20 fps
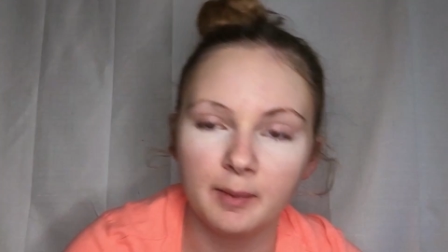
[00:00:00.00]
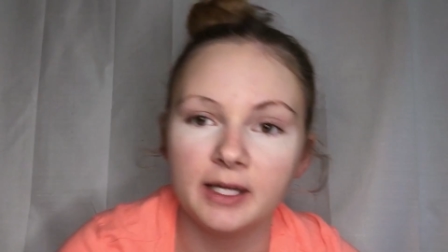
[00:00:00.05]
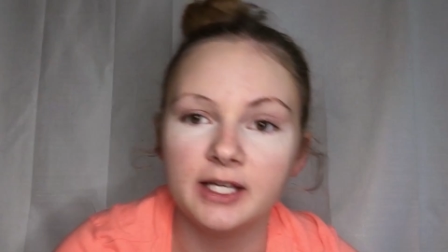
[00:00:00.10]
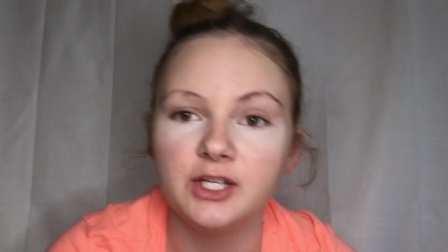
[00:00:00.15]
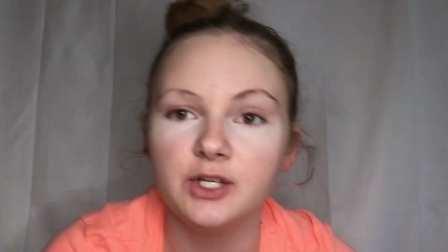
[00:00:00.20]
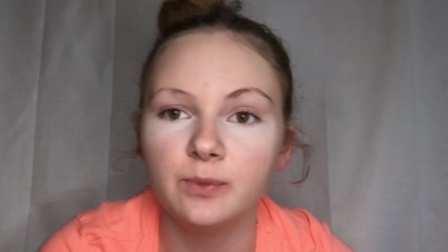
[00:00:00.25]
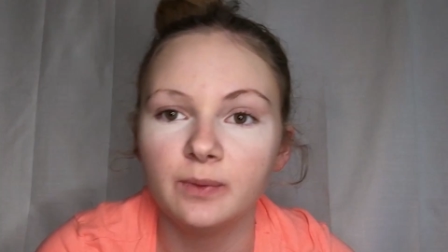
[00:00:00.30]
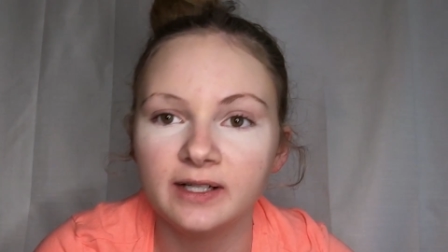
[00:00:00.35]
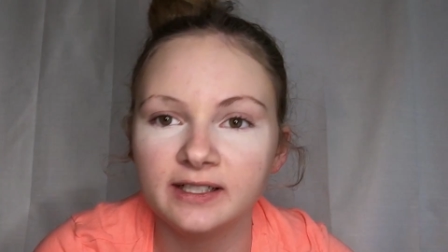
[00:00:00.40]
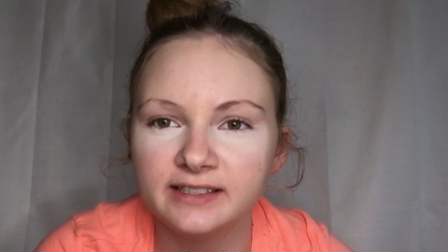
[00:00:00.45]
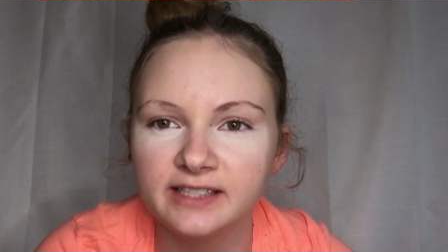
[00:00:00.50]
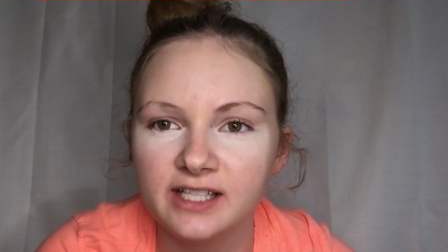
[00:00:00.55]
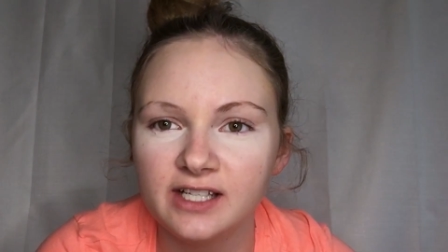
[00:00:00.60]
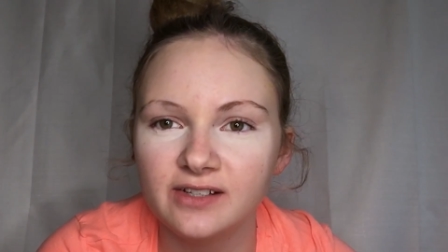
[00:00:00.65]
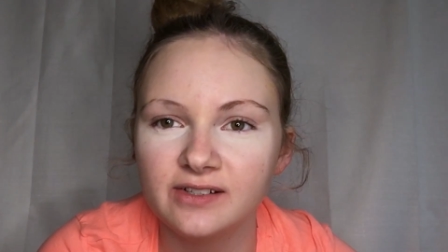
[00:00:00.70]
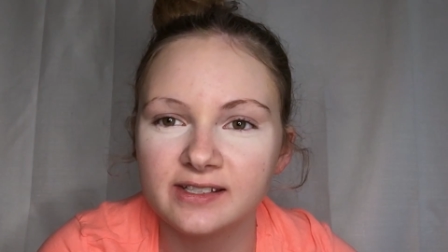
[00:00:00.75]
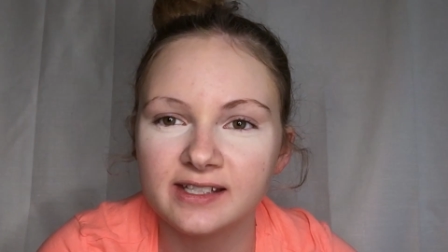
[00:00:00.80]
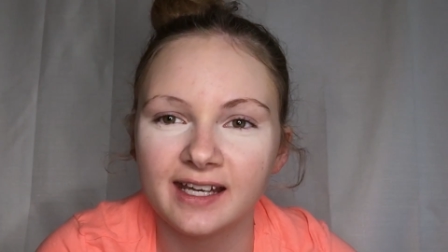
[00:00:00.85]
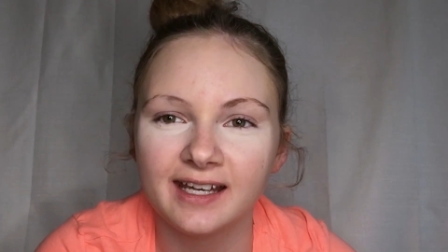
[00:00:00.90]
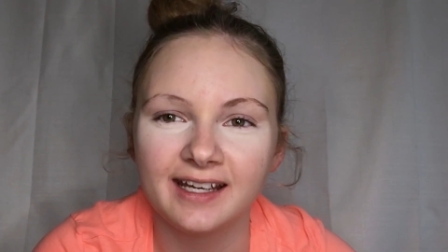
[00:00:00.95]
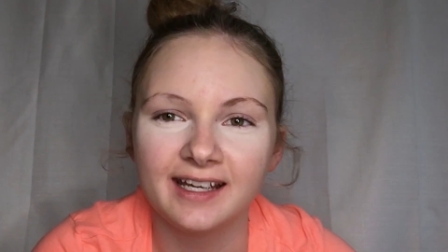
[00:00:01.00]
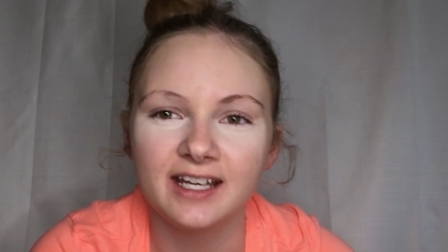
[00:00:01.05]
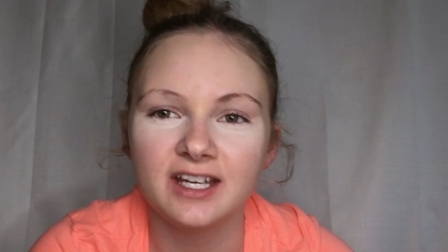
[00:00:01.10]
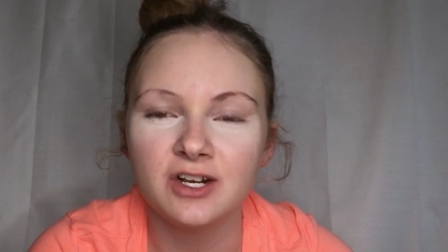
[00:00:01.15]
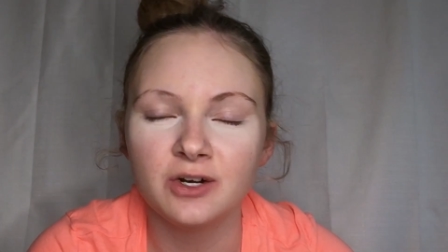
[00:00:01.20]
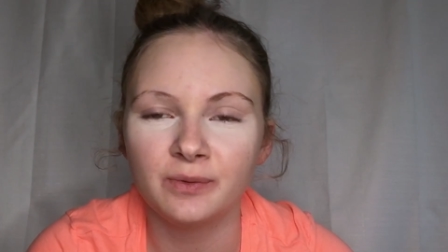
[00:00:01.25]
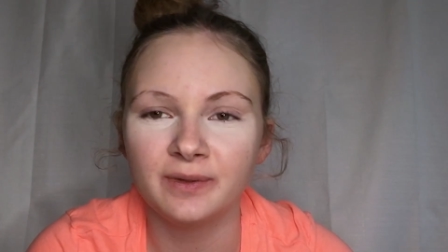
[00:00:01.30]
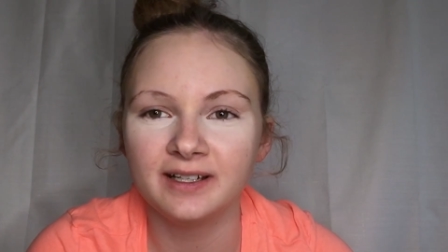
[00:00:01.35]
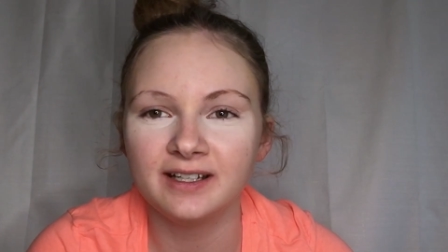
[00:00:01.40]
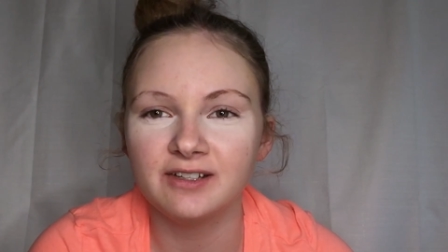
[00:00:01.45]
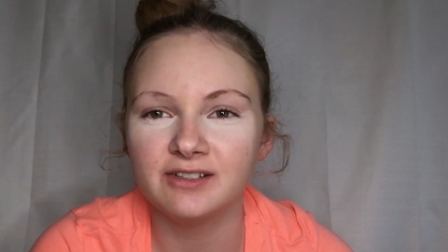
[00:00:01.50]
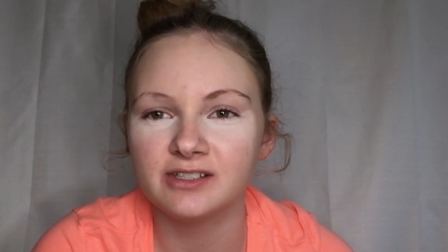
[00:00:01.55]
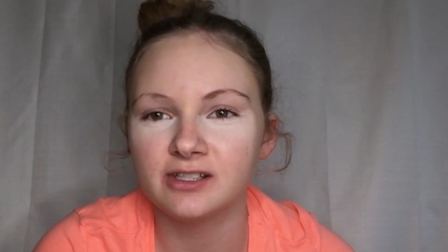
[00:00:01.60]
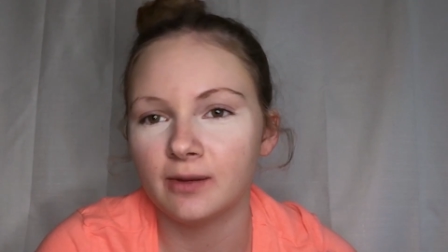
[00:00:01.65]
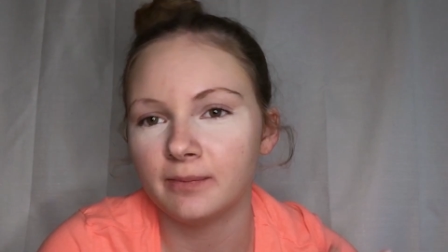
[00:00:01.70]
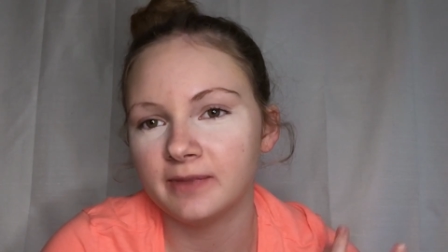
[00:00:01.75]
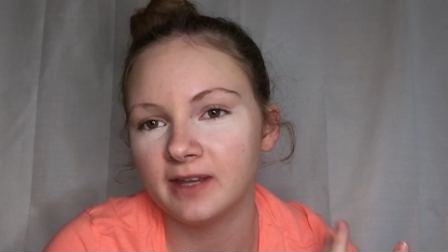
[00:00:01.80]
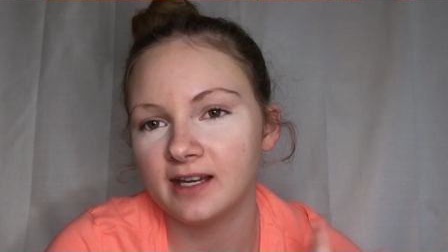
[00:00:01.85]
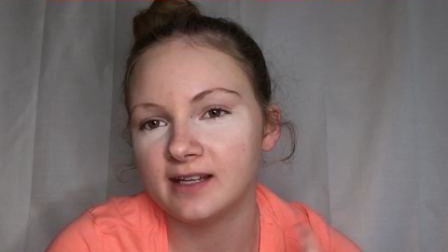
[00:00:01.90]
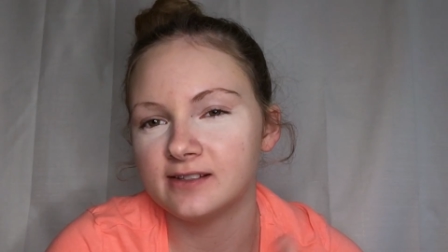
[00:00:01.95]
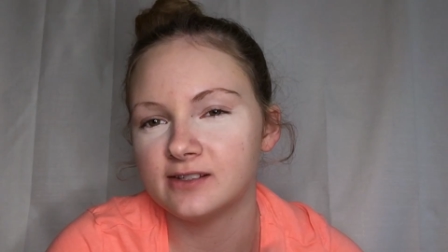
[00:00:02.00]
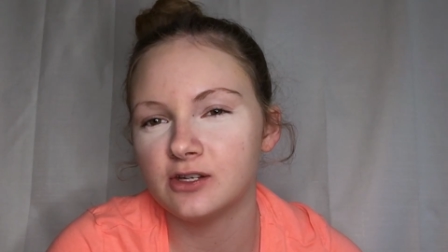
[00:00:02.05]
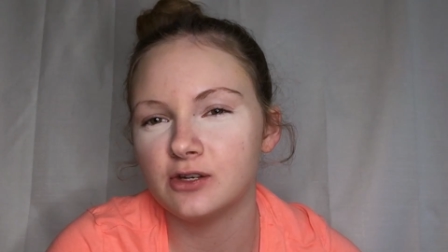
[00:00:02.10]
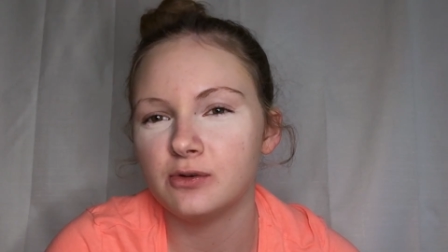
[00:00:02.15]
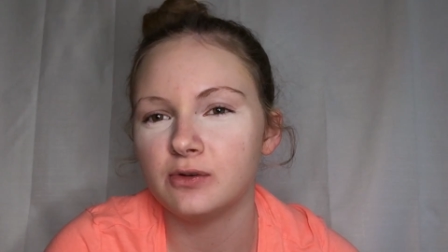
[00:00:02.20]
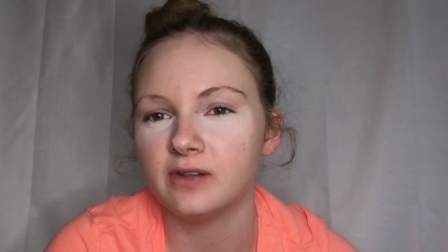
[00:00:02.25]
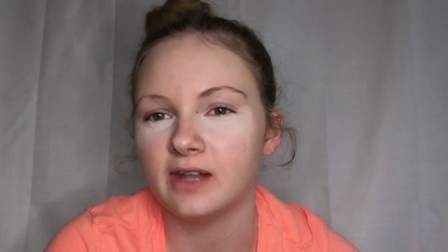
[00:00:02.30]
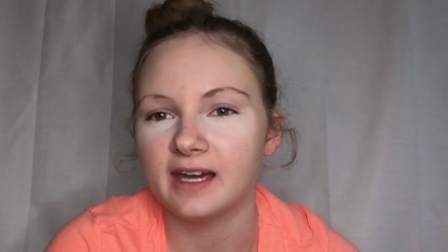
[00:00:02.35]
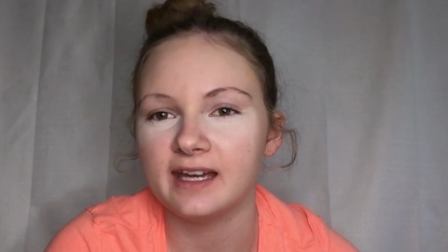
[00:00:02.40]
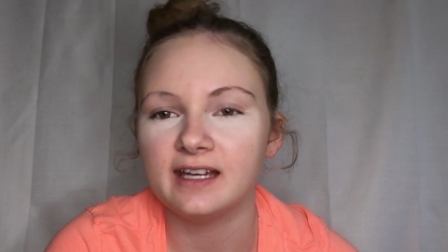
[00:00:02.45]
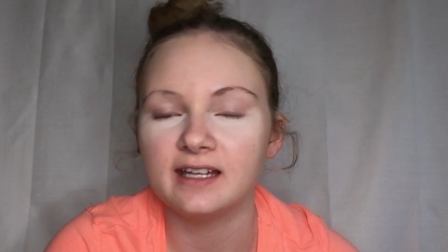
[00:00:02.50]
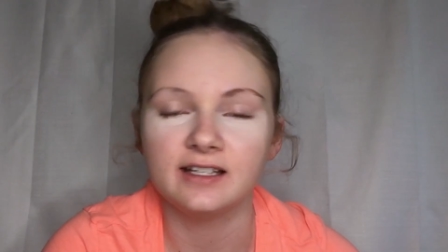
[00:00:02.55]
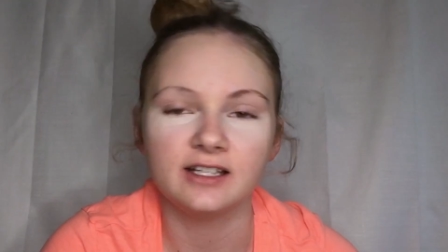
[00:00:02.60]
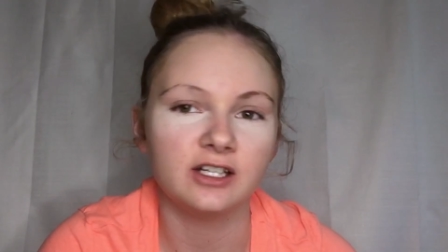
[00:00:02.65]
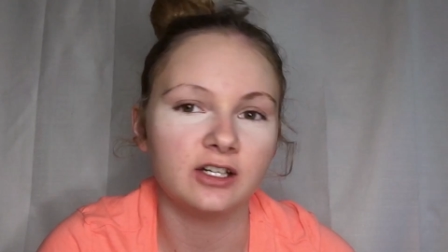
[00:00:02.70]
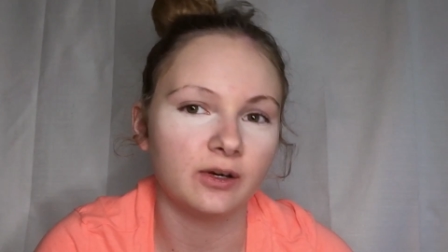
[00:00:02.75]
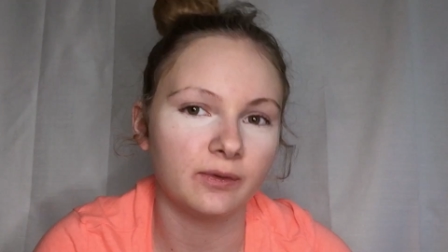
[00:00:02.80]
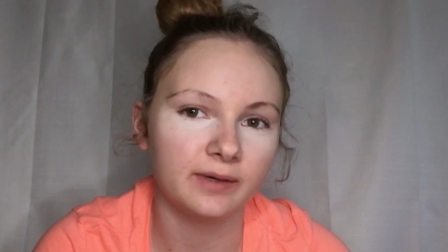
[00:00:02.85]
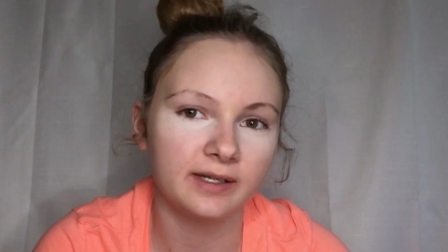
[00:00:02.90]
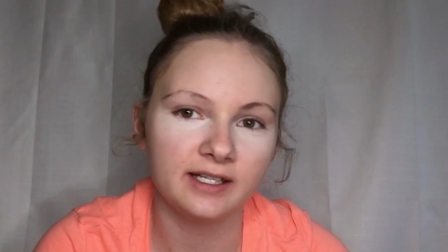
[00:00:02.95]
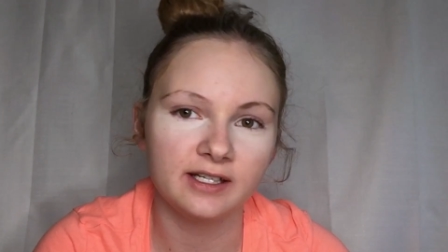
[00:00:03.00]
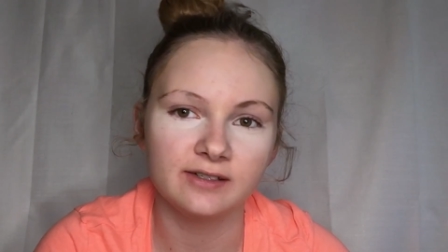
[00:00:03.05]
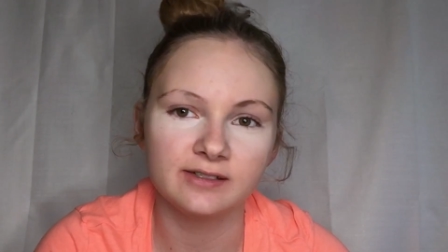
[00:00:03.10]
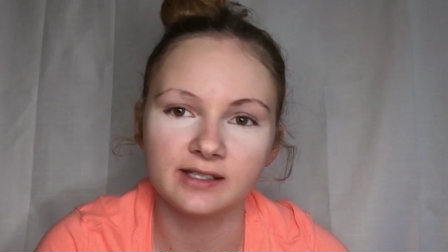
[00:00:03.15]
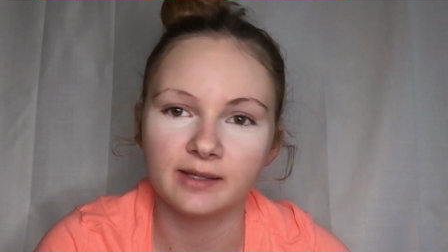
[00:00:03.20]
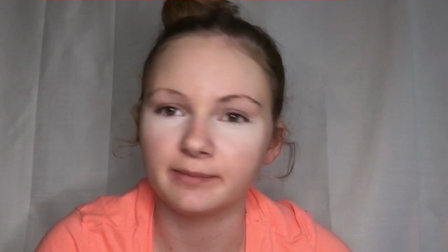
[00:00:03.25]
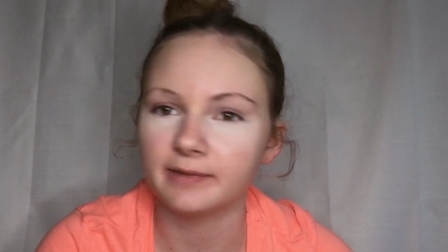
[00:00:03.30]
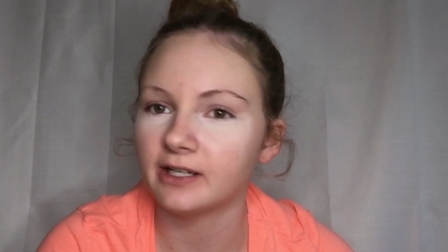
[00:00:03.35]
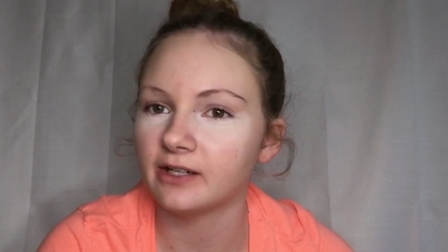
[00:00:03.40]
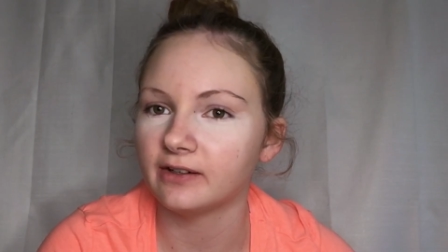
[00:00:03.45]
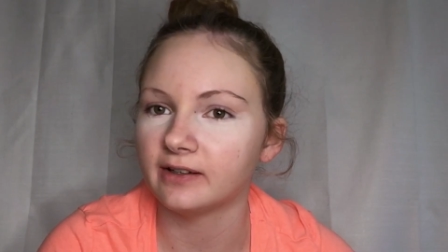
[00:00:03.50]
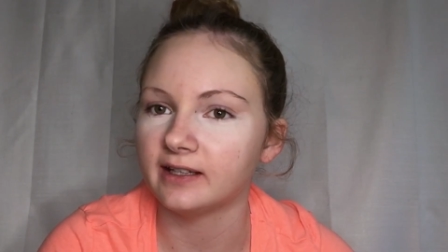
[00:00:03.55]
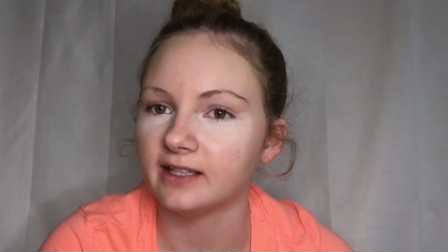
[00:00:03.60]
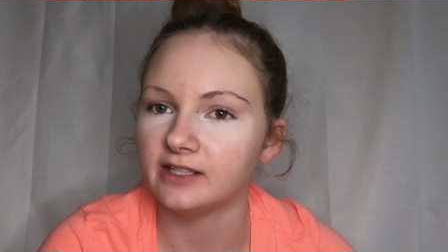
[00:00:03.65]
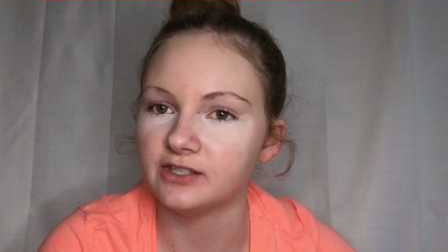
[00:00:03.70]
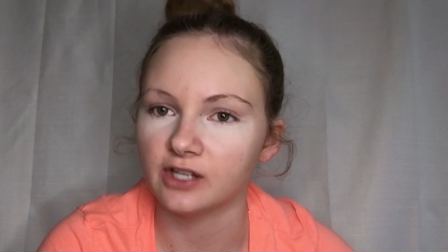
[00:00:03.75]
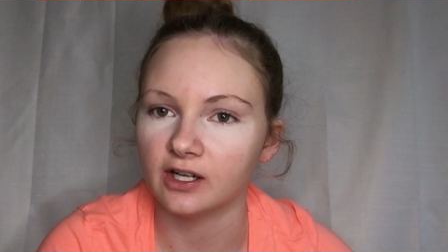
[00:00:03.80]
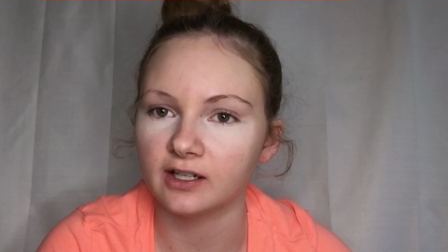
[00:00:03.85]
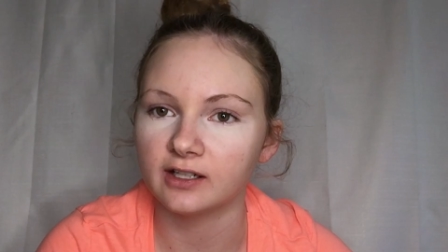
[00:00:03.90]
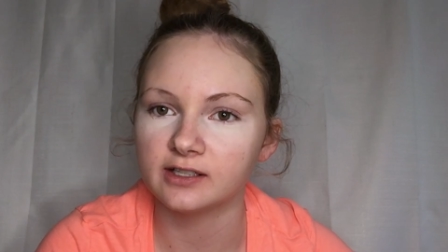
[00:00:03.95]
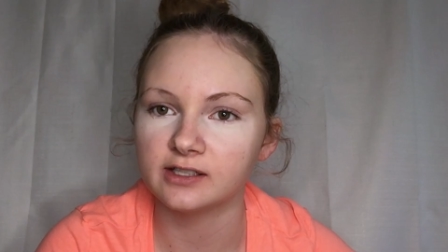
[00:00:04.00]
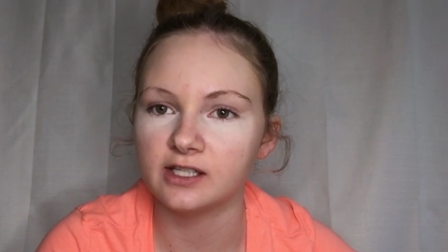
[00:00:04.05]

You want to use like, you don't want to use something too light and you don't want to use something really dark,